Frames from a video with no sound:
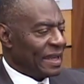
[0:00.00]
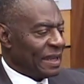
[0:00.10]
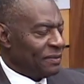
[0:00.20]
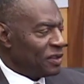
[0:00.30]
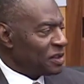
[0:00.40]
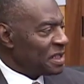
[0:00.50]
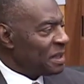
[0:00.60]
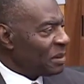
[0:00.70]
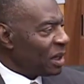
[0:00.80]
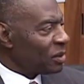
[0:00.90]
And if your
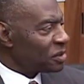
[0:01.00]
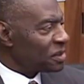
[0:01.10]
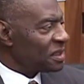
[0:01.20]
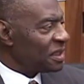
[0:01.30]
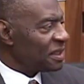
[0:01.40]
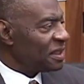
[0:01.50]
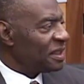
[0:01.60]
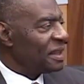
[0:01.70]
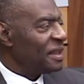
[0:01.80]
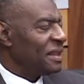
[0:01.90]
team lost,
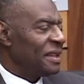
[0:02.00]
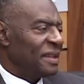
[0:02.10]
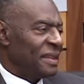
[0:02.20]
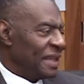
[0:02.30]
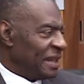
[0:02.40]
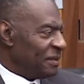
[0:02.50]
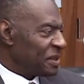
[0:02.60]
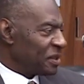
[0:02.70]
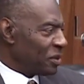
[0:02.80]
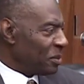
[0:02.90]
they never
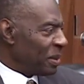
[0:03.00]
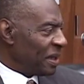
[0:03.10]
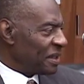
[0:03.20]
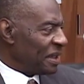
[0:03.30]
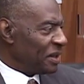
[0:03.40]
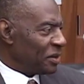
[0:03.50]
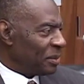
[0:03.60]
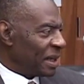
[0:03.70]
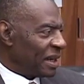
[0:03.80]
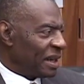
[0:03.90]
saw you play again, no
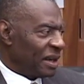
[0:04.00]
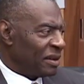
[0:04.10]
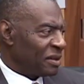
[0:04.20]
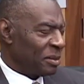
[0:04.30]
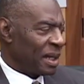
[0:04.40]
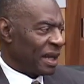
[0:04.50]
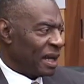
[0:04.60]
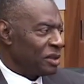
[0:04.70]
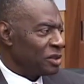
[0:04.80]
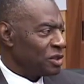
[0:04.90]
matter how
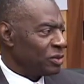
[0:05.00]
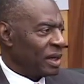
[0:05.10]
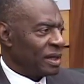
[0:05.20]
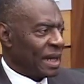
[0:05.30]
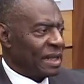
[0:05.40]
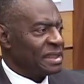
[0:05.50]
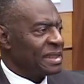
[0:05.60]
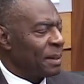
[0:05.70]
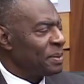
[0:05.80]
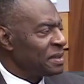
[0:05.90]
good you were. And I just
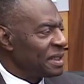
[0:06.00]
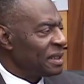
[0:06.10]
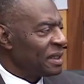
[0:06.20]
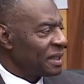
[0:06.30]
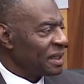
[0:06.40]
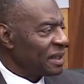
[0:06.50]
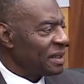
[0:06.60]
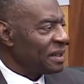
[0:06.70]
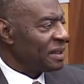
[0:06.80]
happened to get lucky.